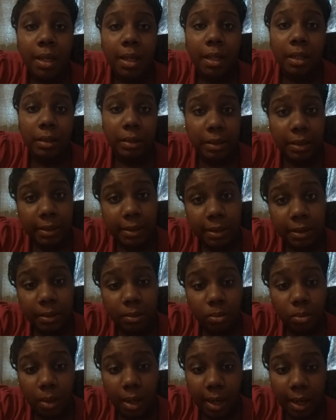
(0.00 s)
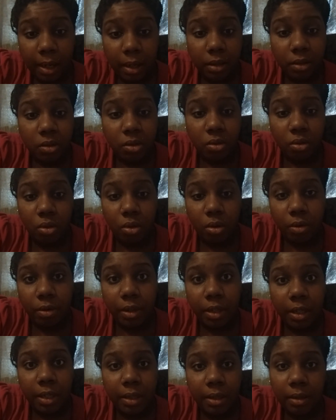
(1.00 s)
And this is my
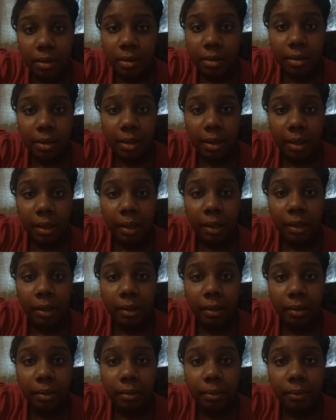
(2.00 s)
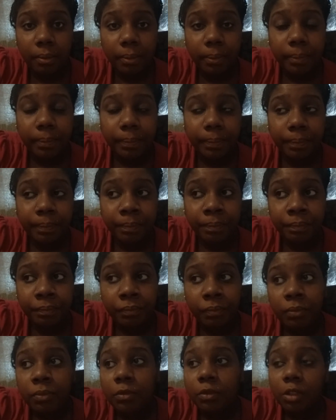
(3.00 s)
story, and
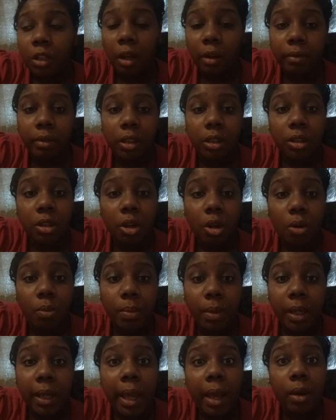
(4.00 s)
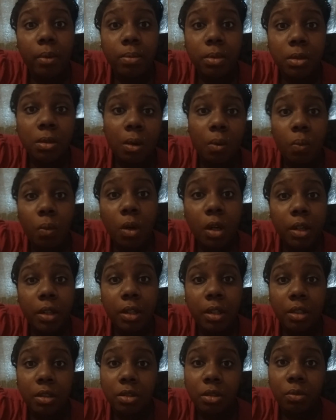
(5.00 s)
I really hope it helps someone
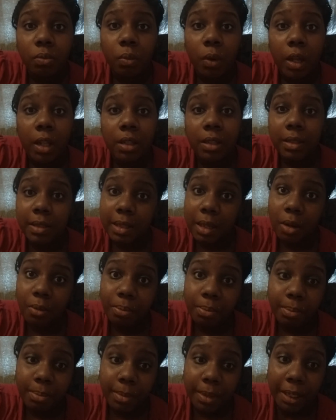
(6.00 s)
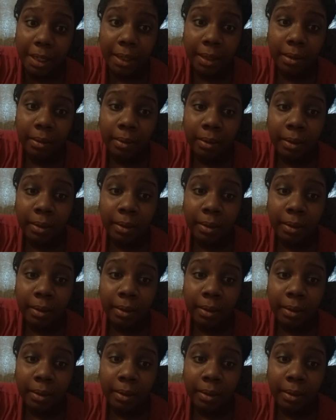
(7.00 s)
as well as helped me.